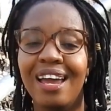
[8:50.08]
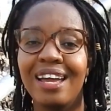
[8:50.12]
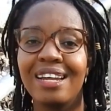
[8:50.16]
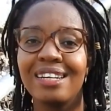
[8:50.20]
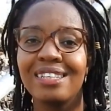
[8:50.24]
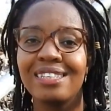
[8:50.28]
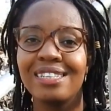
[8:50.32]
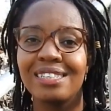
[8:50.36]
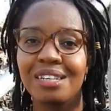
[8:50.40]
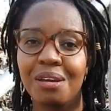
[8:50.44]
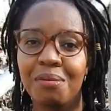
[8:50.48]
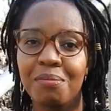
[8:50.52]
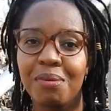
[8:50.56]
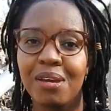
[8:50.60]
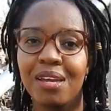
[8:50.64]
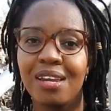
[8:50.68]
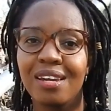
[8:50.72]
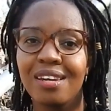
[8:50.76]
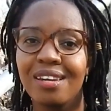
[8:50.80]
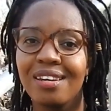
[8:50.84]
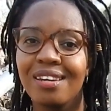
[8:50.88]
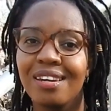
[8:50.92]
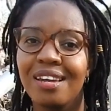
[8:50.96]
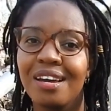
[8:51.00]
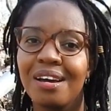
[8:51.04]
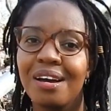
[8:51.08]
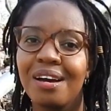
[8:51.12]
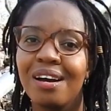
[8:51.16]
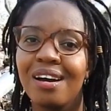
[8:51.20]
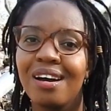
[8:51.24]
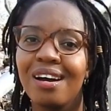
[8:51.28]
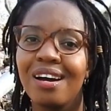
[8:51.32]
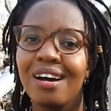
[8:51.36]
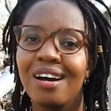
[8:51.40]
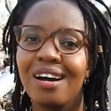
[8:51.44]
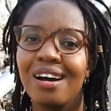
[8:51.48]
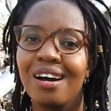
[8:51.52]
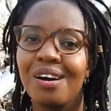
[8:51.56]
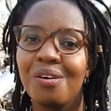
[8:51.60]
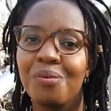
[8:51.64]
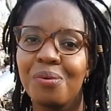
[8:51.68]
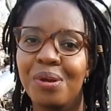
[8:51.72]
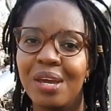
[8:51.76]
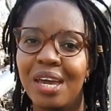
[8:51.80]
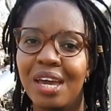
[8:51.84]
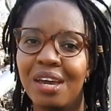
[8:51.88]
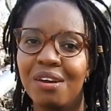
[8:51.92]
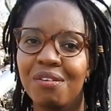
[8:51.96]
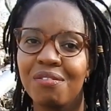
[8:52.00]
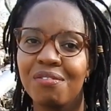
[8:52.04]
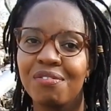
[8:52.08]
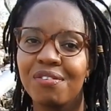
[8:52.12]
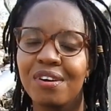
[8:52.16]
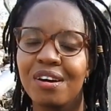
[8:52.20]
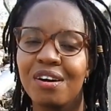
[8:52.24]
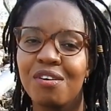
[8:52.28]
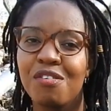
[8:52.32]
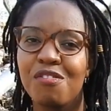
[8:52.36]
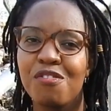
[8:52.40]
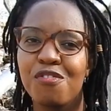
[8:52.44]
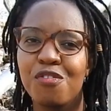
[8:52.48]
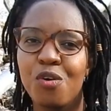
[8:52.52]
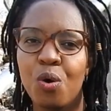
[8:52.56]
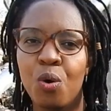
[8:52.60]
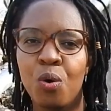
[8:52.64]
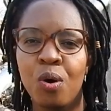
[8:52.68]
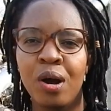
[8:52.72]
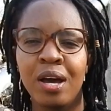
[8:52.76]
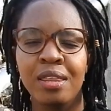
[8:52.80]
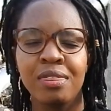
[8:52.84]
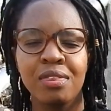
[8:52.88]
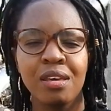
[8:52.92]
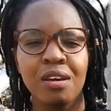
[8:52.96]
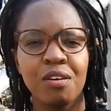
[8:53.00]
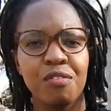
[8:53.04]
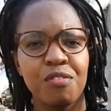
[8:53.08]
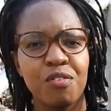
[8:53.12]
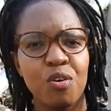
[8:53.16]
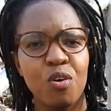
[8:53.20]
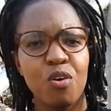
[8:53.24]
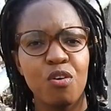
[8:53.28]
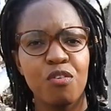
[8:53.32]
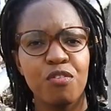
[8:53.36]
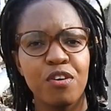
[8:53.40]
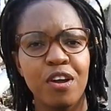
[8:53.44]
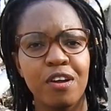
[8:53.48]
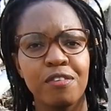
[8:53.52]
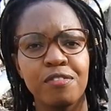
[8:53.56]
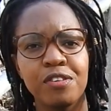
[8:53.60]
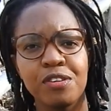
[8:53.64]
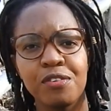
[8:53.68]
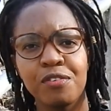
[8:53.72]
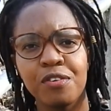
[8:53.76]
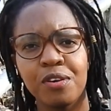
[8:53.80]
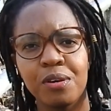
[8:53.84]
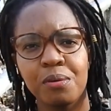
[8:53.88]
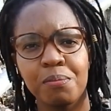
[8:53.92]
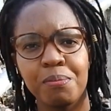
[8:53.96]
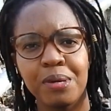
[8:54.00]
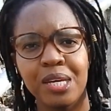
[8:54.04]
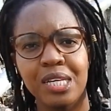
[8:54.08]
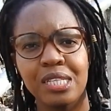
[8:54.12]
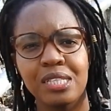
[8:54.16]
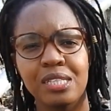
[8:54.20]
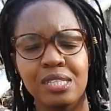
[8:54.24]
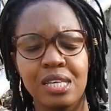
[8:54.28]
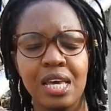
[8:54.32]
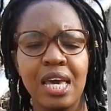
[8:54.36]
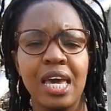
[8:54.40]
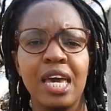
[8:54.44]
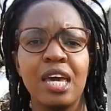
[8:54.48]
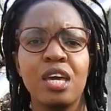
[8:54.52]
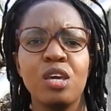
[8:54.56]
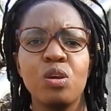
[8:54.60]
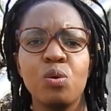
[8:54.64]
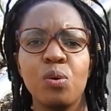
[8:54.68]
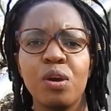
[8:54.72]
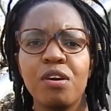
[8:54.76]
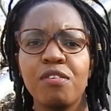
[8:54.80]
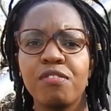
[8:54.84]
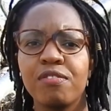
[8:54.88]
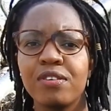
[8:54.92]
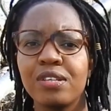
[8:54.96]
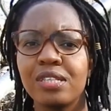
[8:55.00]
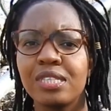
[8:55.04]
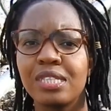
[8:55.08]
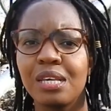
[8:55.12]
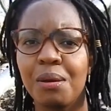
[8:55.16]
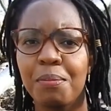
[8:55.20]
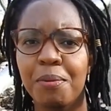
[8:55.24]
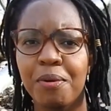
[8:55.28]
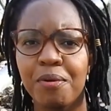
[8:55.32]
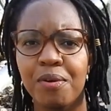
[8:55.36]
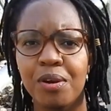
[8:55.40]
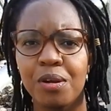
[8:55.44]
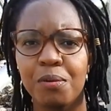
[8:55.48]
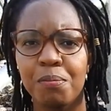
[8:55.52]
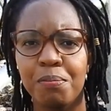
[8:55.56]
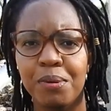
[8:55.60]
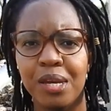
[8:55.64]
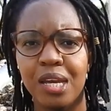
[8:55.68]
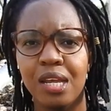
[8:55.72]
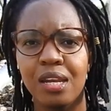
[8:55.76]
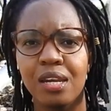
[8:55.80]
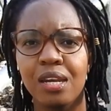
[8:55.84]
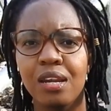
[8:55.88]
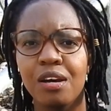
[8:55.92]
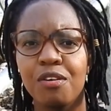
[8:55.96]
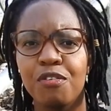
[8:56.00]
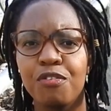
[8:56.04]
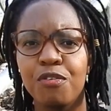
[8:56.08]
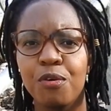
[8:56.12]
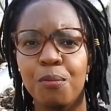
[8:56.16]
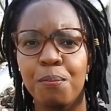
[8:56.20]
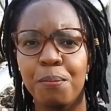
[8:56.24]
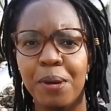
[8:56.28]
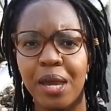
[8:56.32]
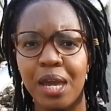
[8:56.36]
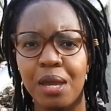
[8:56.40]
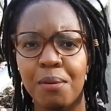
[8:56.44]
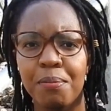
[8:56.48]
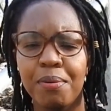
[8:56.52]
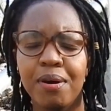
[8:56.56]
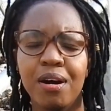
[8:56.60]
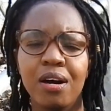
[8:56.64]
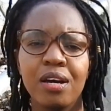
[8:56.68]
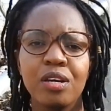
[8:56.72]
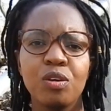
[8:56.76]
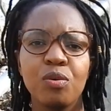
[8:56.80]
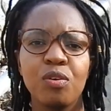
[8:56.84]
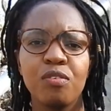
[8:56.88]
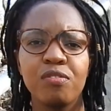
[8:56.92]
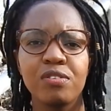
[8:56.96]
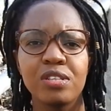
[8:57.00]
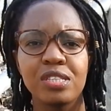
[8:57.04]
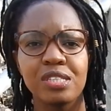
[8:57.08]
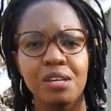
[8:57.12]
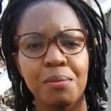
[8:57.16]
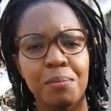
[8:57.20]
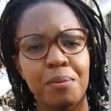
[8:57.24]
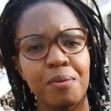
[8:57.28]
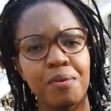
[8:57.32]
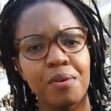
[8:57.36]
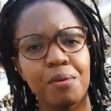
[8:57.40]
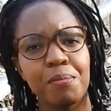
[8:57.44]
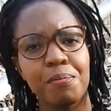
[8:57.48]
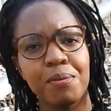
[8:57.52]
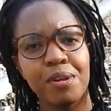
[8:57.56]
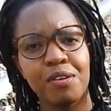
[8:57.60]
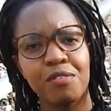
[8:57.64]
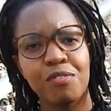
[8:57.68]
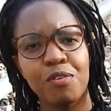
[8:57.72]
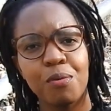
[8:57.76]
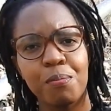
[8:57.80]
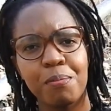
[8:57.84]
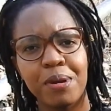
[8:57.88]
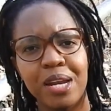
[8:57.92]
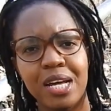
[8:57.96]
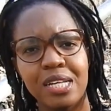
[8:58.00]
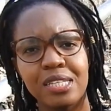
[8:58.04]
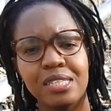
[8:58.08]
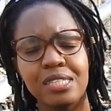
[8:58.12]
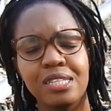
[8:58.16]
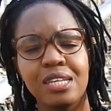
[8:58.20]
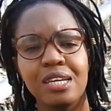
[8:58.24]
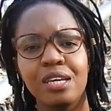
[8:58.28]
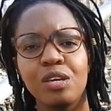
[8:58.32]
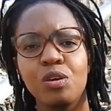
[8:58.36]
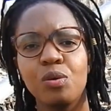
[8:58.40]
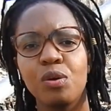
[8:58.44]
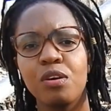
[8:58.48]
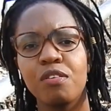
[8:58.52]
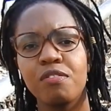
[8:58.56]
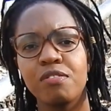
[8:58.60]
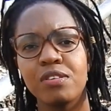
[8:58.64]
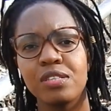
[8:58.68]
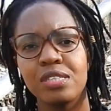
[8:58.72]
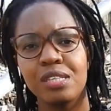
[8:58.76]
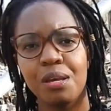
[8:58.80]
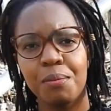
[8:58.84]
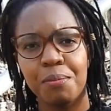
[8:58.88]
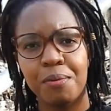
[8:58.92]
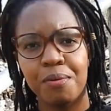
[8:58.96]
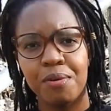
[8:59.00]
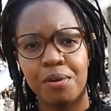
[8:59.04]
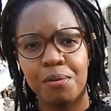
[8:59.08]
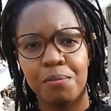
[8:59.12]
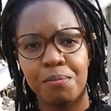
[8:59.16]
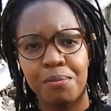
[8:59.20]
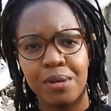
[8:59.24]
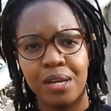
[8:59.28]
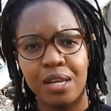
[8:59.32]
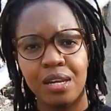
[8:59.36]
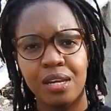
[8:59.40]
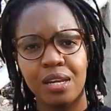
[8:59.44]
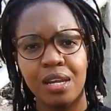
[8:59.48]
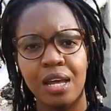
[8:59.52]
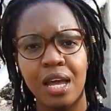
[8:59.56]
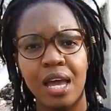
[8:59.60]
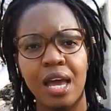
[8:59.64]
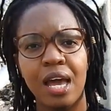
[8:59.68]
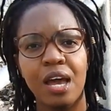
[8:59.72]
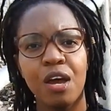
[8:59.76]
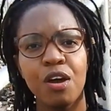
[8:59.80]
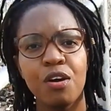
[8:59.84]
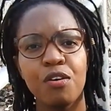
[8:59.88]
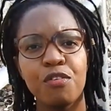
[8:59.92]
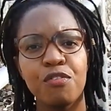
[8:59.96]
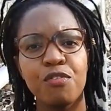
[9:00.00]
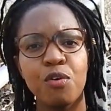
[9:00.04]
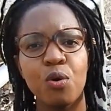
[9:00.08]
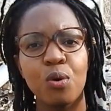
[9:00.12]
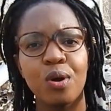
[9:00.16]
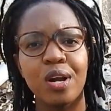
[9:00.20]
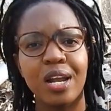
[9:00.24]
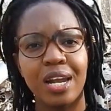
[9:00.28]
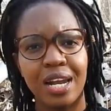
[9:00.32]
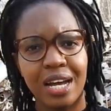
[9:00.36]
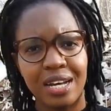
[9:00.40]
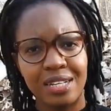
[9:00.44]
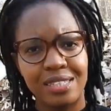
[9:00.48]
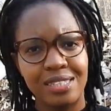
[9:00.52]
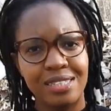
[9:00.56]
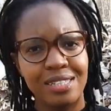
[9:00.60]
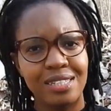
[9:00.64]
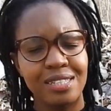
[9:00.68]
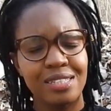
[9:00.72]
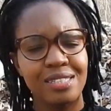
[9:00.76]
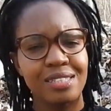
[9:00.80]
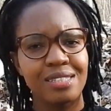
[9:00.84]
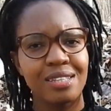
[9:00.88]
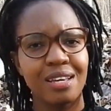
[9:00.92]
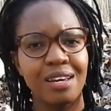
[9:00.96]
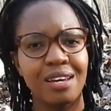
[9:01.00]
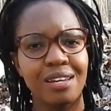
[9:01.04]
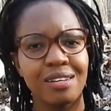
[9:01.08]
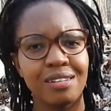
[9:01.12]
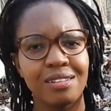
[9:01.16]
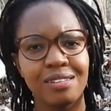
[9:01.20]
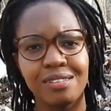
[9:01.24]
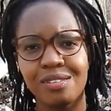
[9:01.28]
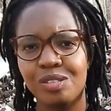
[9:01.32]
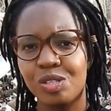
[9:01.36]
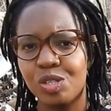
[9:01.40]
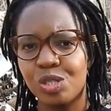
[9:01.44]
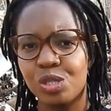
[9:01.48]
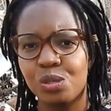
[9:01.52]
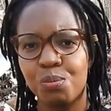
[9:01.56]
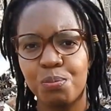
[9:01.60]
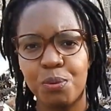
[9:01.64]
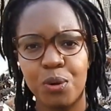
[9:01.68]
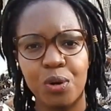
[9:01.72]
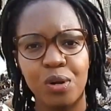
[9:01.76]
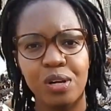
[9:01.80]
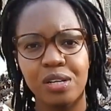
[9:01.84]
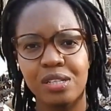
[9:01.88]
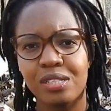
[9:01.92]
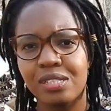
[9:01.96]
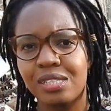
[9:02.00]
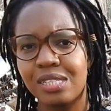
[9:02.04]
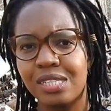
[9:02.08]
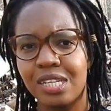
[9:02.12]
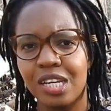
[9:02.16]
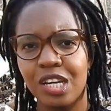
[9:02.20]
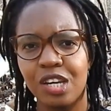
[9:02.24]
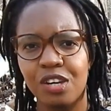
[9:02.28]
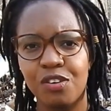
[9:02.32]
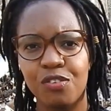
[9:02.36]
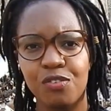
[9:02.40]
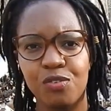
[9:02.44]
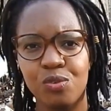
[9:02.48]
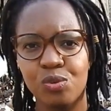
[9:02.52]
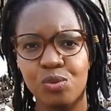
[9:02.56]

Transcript: in german we have uh, four i think four or five different bins you have a separate bin for paper you have a separate bin for plastic you have a separate bin for glasses and just bottles, tinned